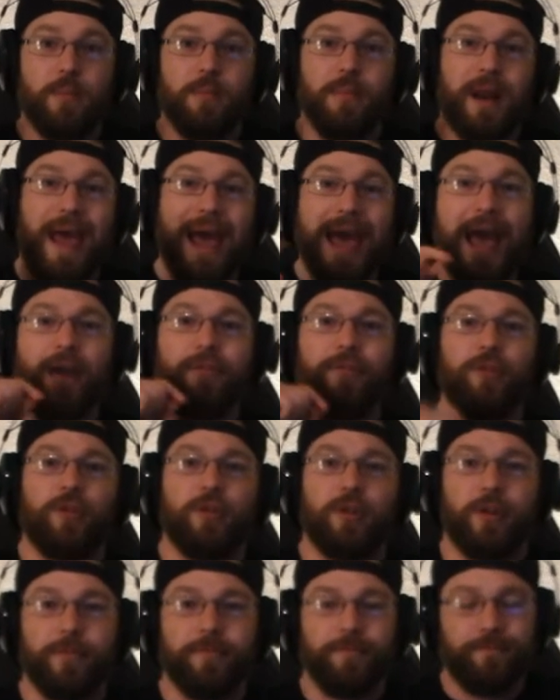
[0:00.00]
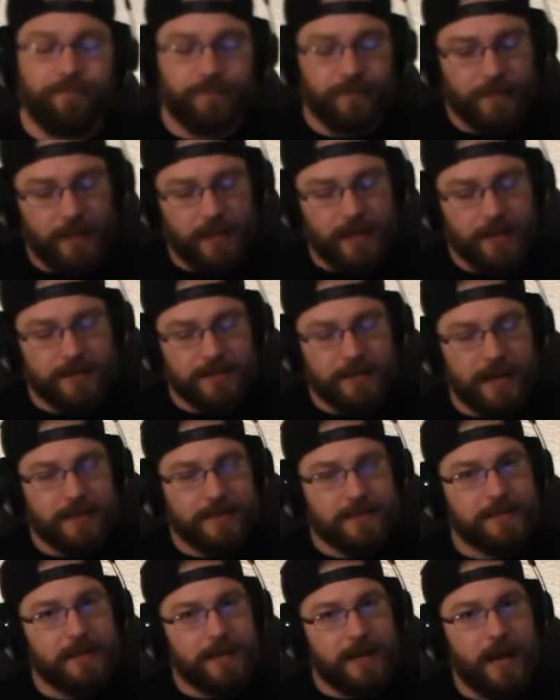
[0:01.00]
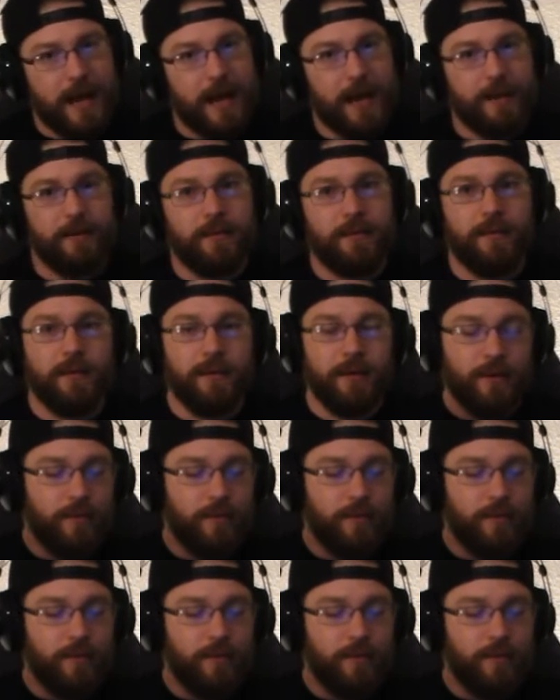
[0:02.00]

but after he ties the knot